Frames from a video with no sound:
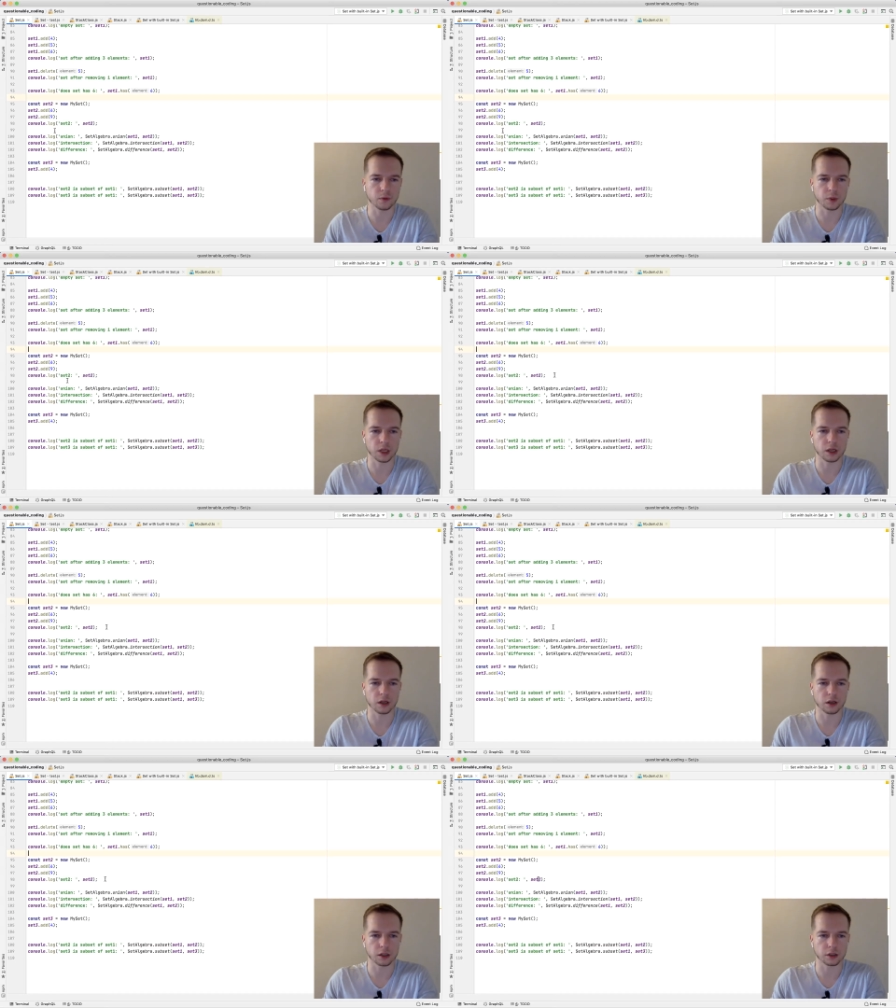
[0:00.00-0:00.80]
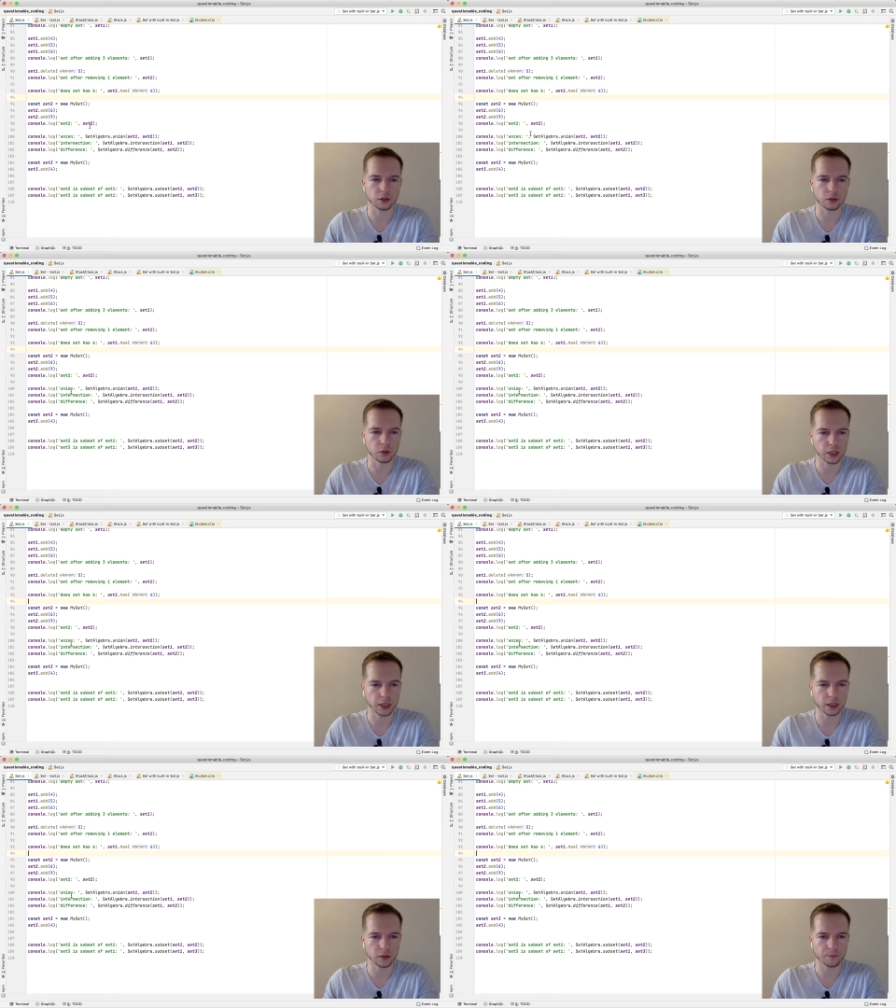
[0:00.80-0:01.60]
We are console logging
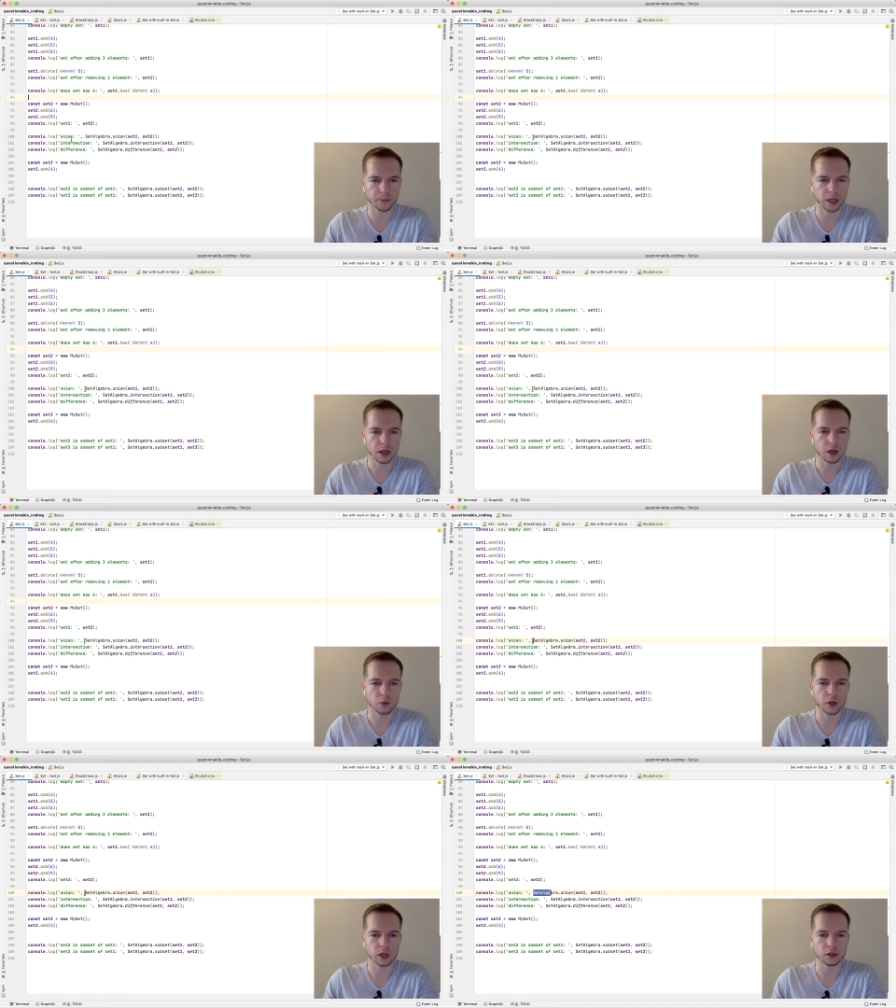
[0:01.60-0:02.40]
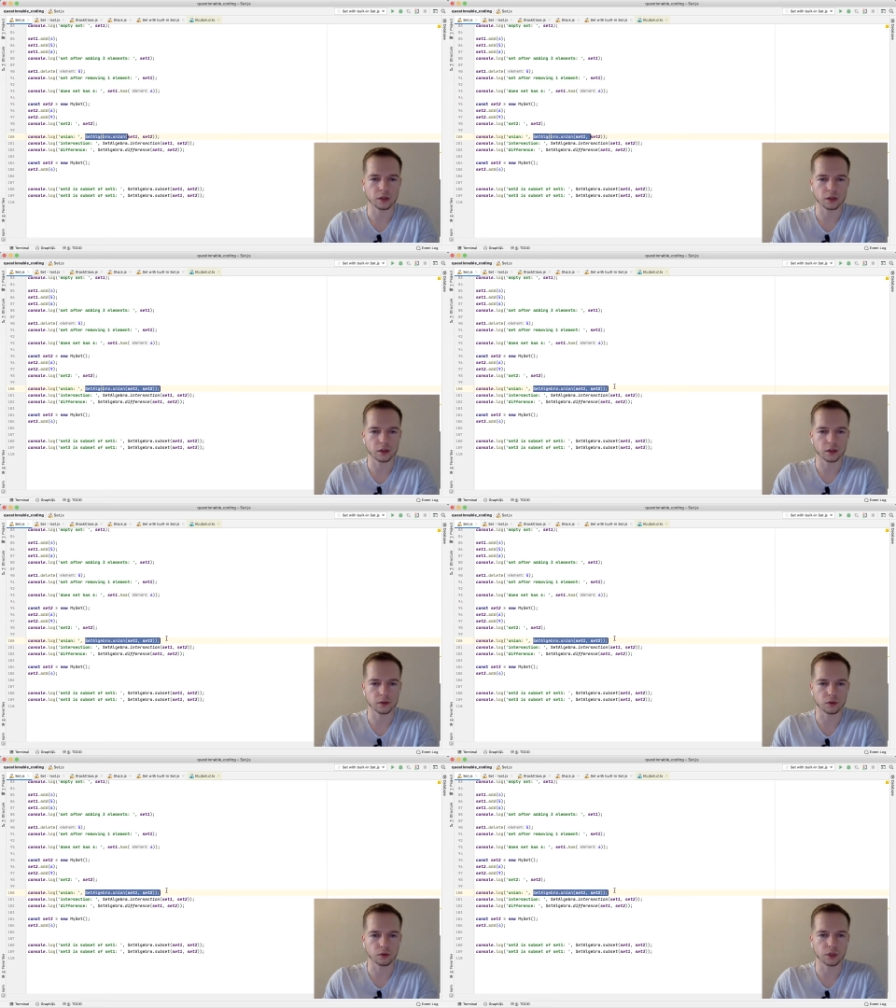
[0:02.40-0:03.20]
it. We're
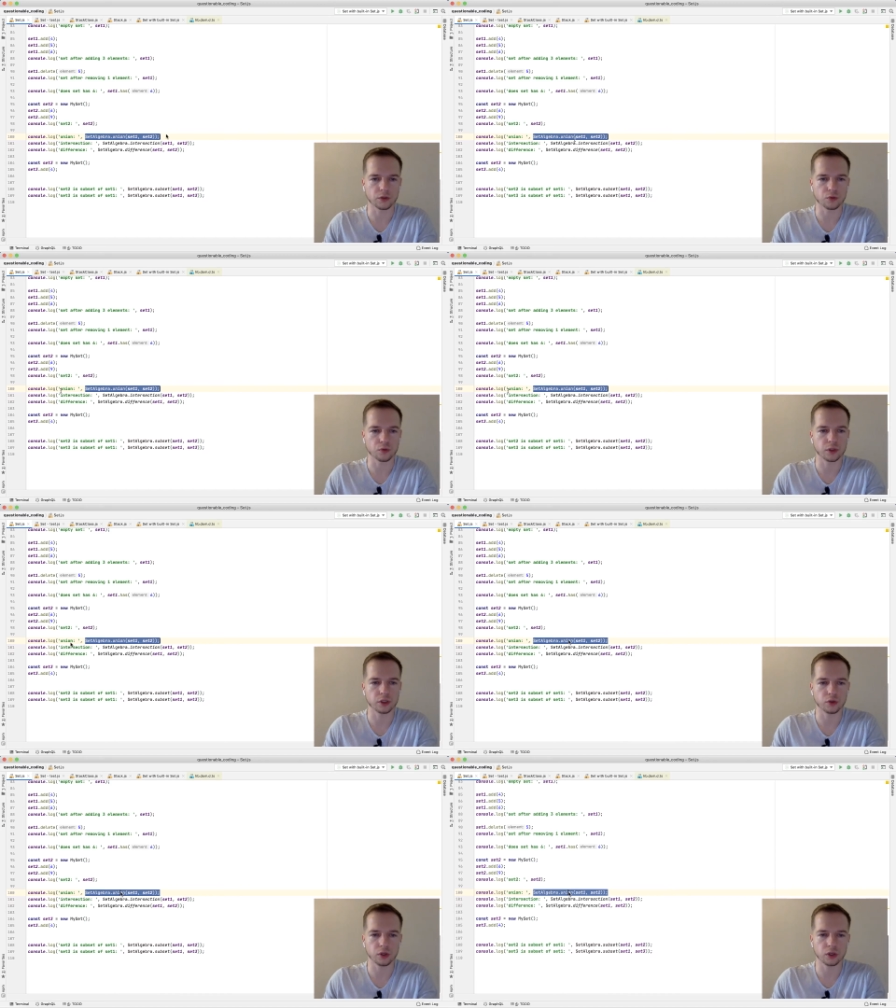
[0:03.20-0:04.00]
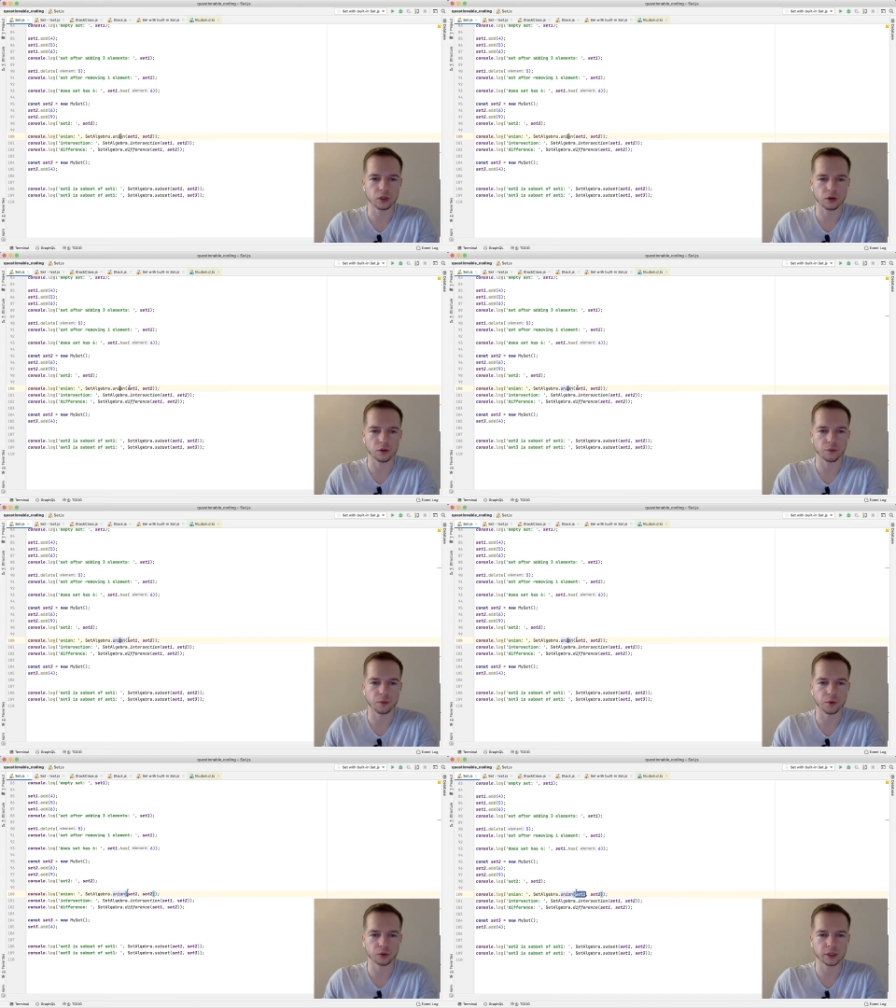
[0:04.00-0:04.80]
looking through a union of
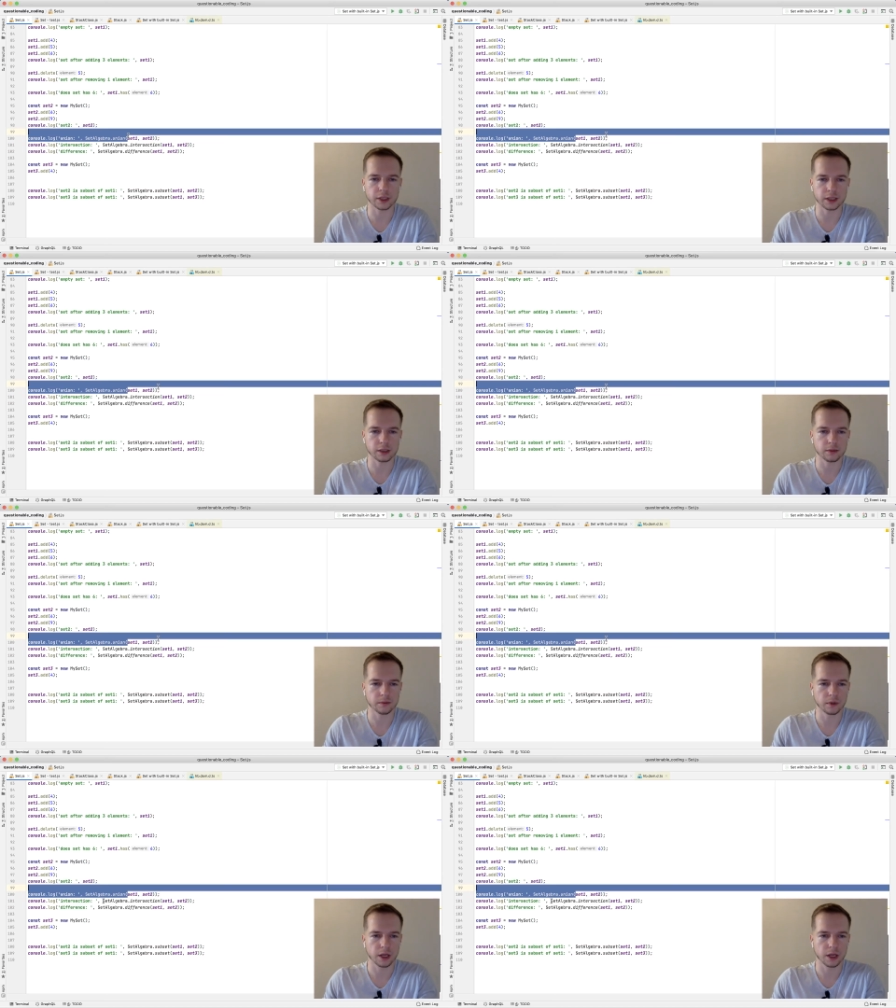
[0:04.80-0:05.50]
both sets,